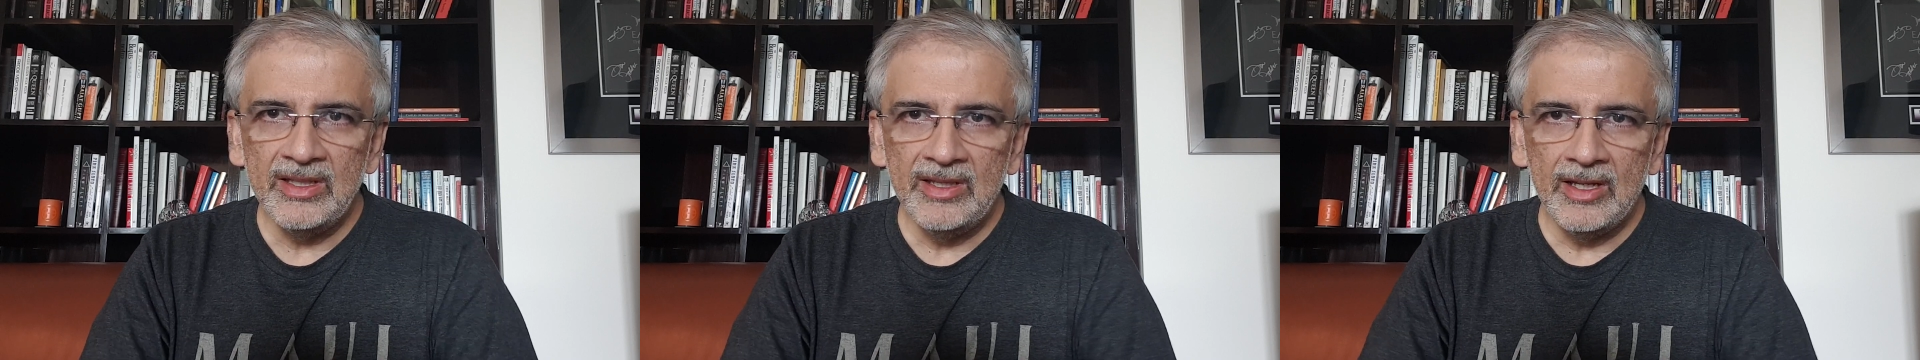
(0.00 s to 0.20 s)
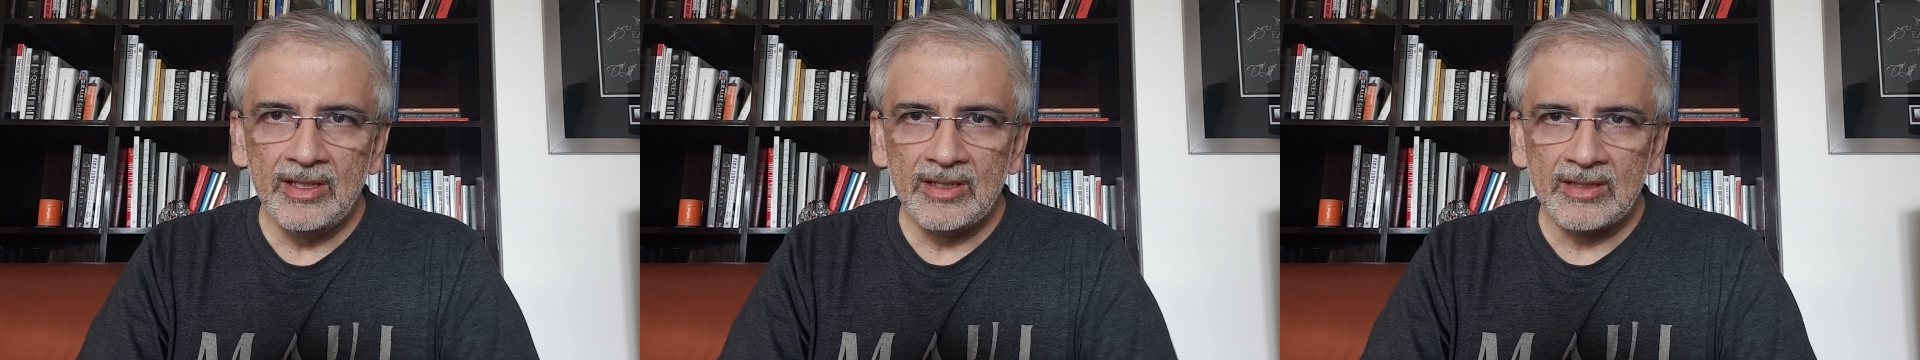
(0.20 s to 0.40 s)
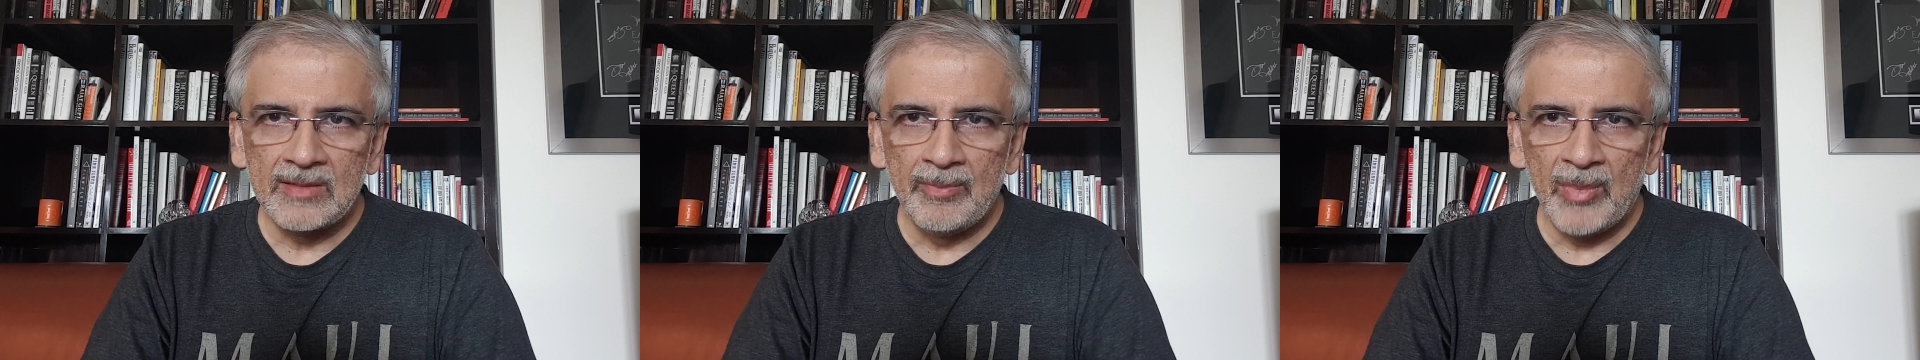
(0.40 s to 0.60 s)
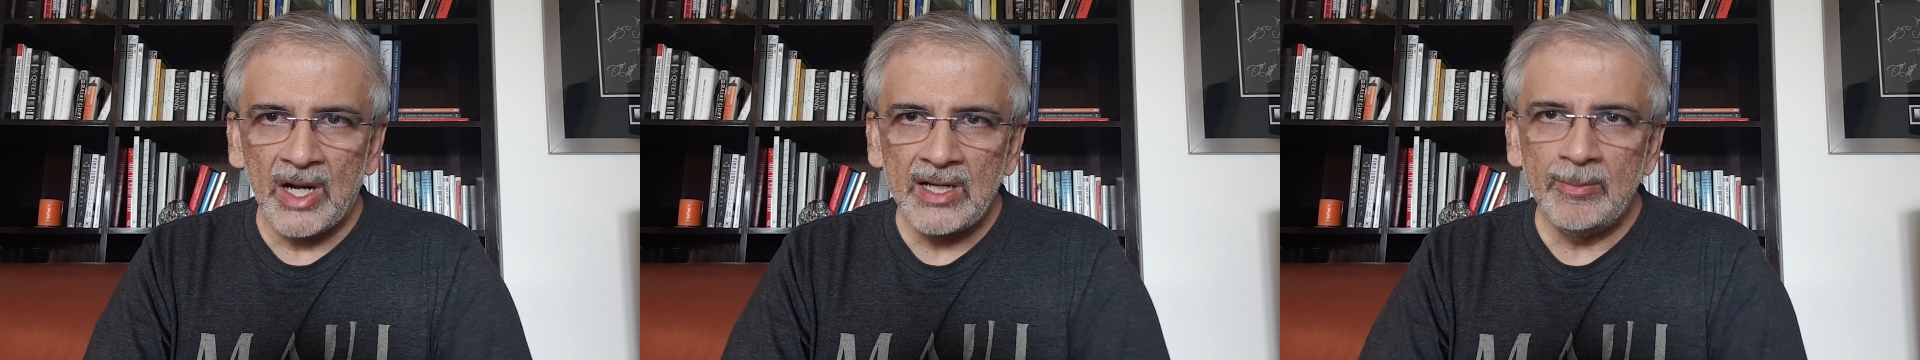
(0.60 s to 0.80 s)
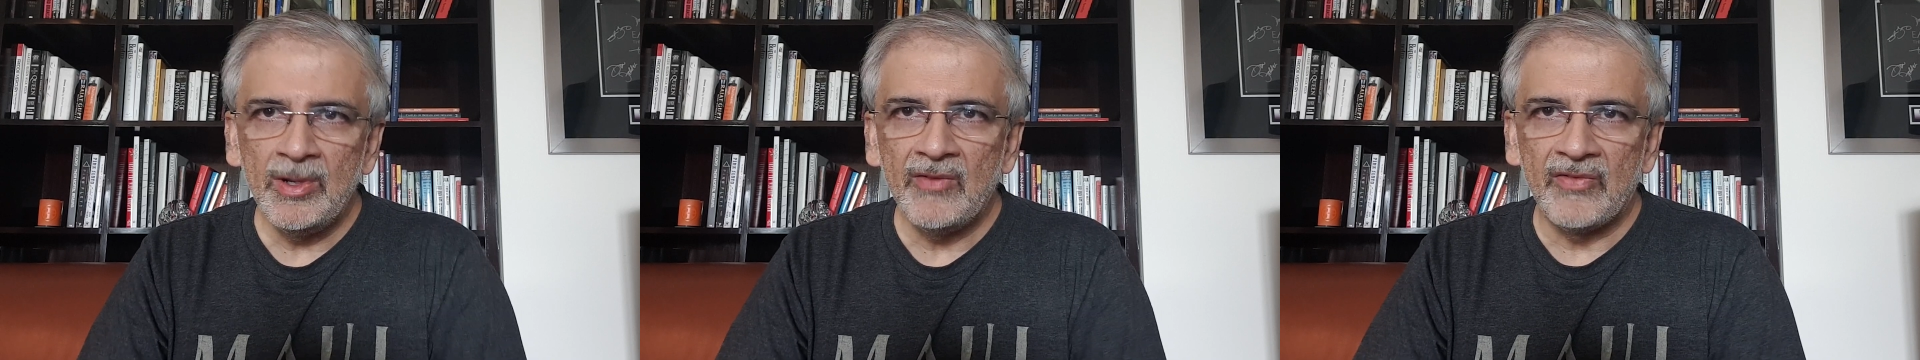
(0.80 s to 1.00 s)
there's
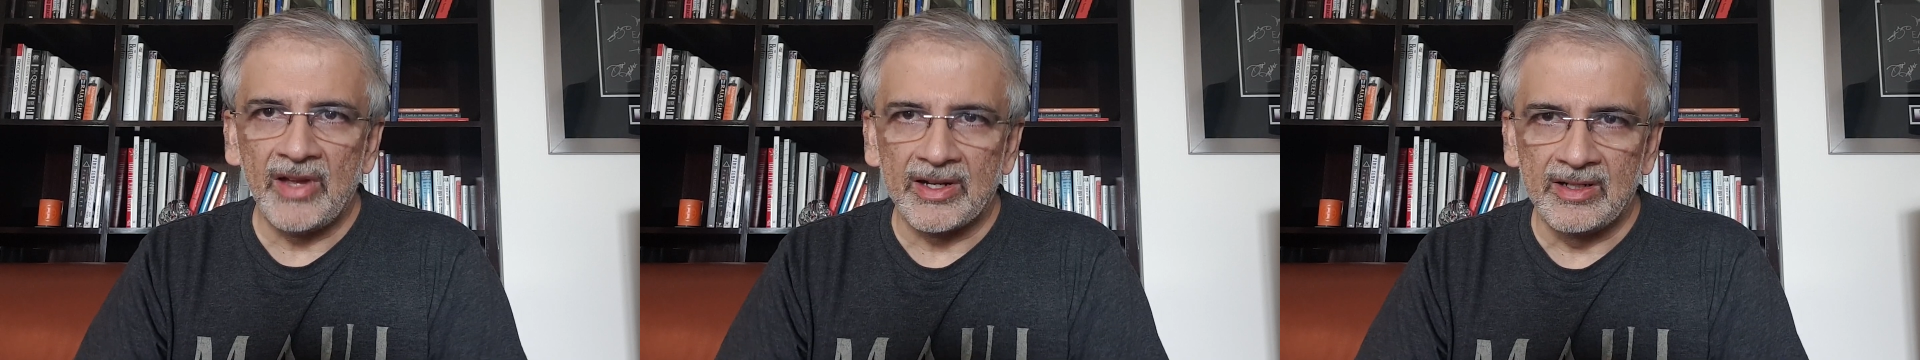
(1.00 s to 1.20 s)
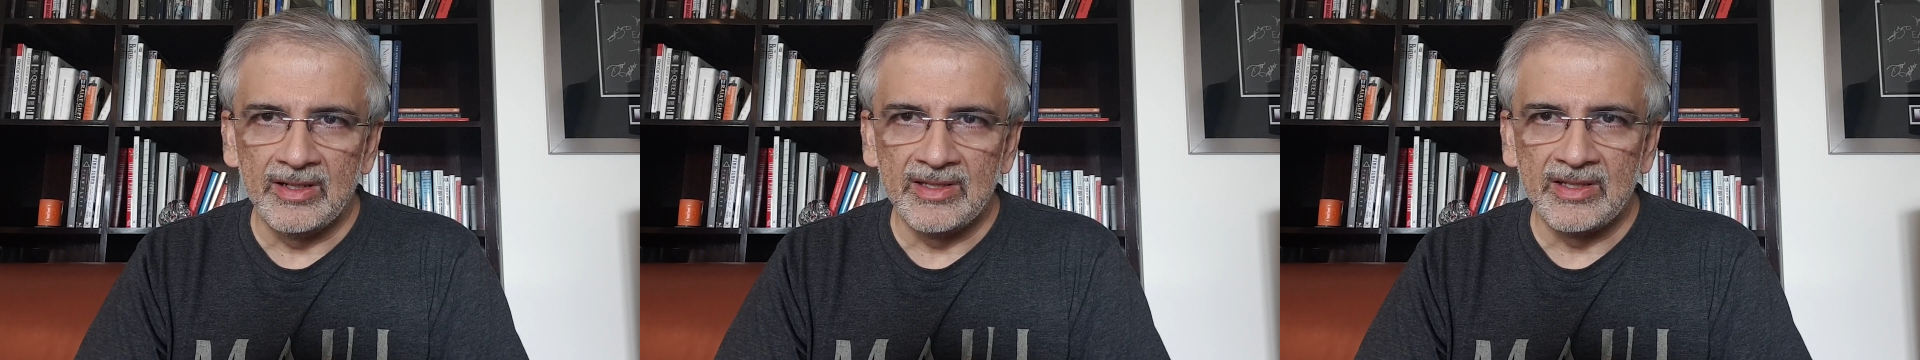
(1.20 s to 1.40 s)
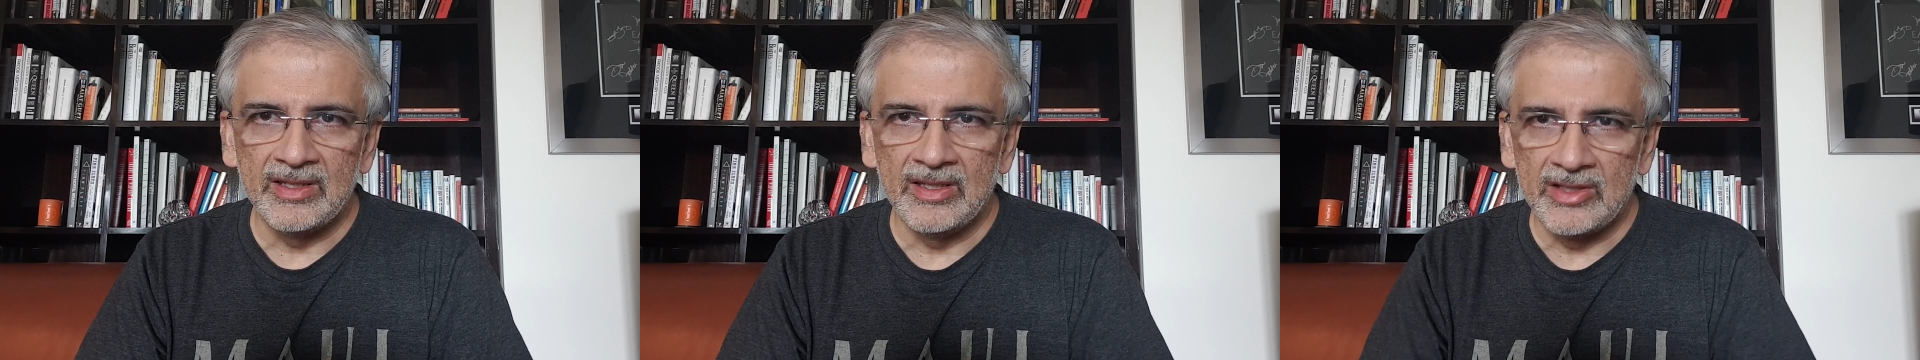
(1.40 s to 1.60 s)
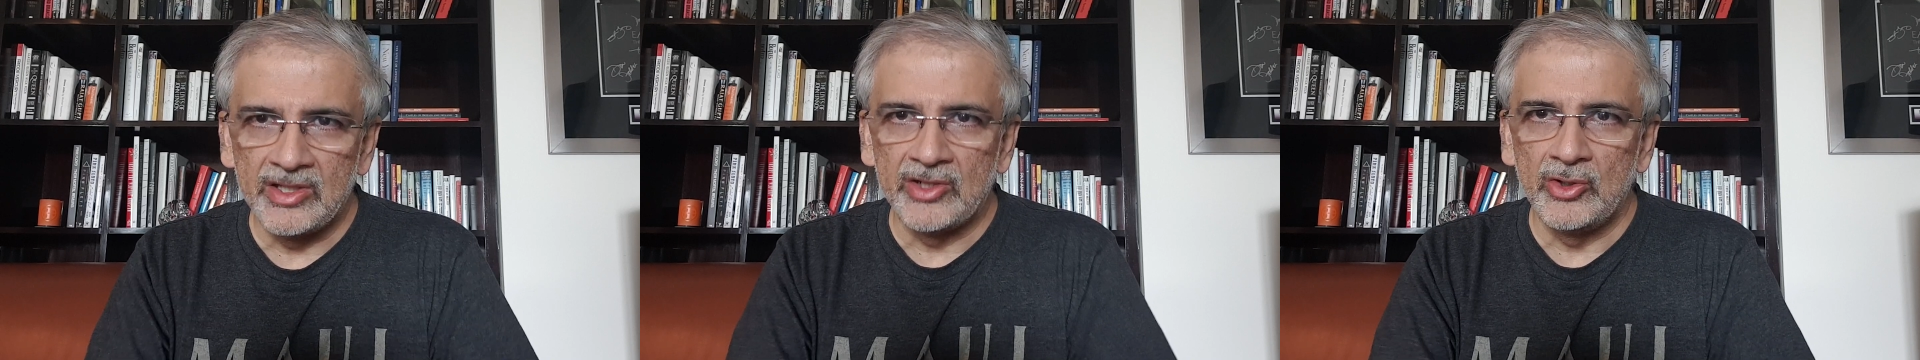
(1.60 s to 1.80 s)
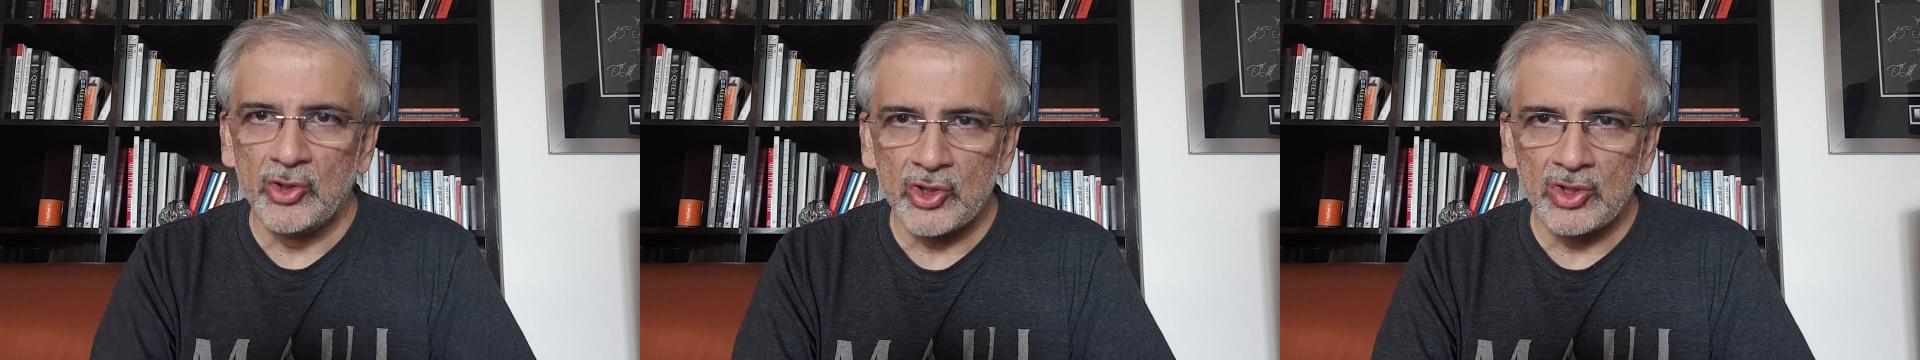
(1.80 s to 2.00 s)
multiple factors:
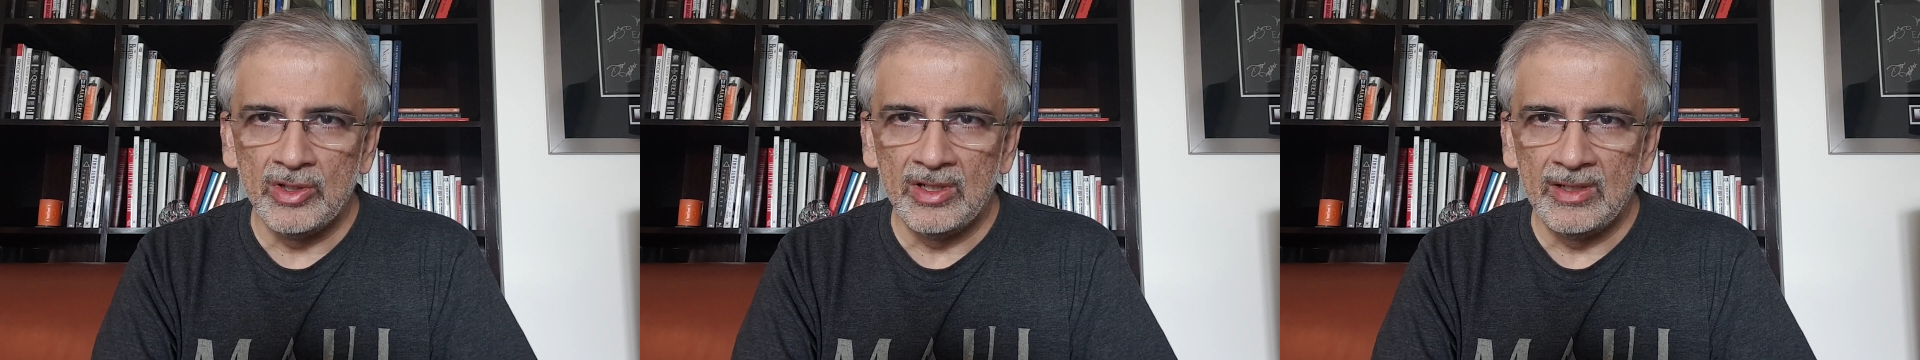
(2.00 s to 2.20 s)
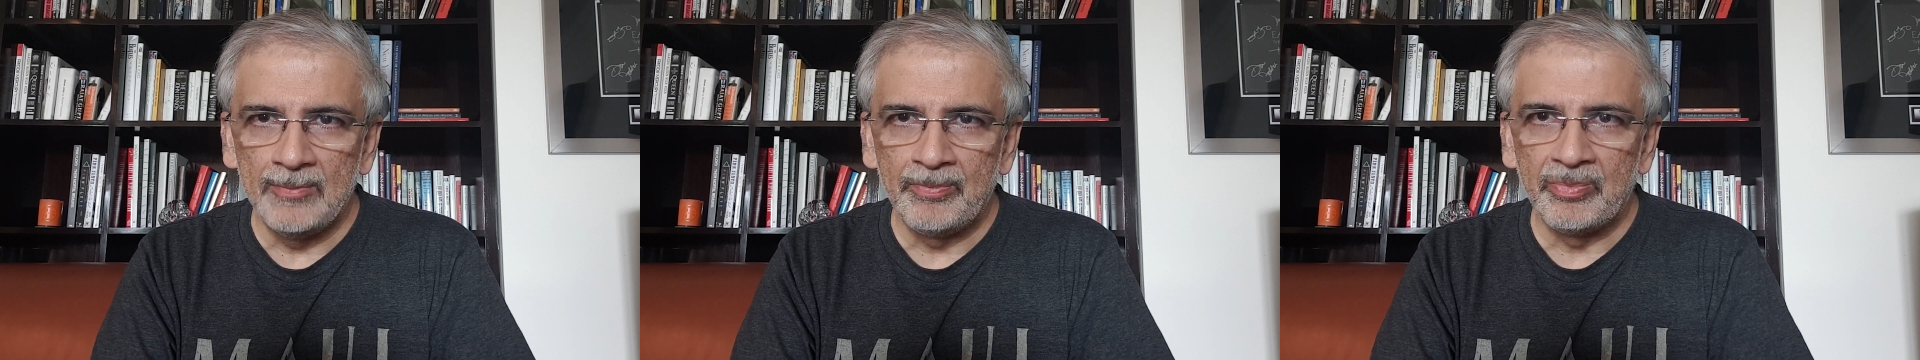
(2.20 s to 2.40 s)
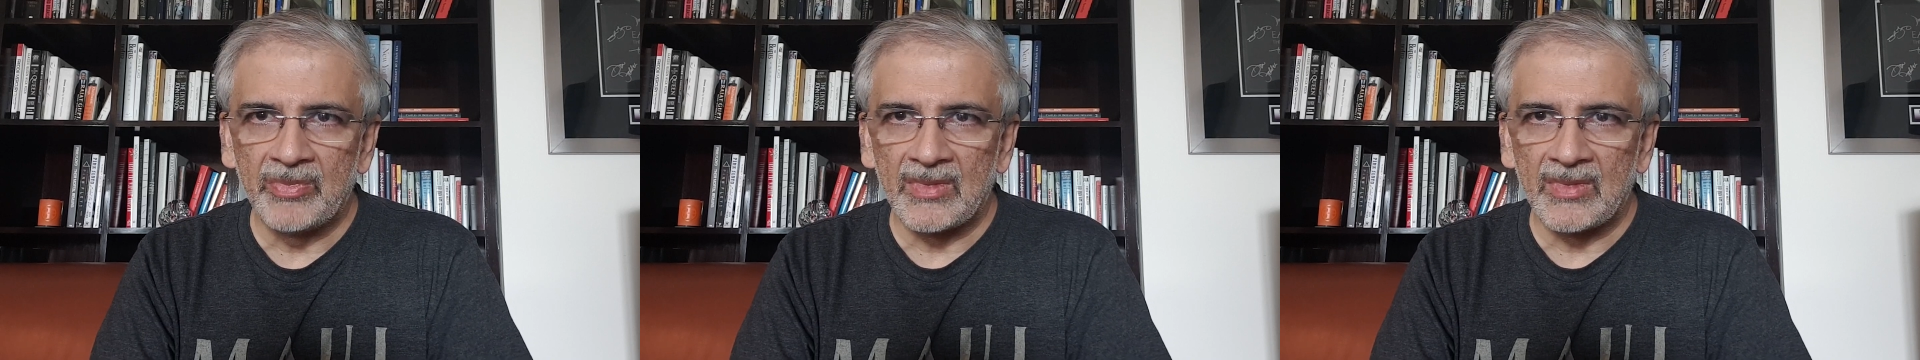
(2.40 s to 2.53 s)
institutional,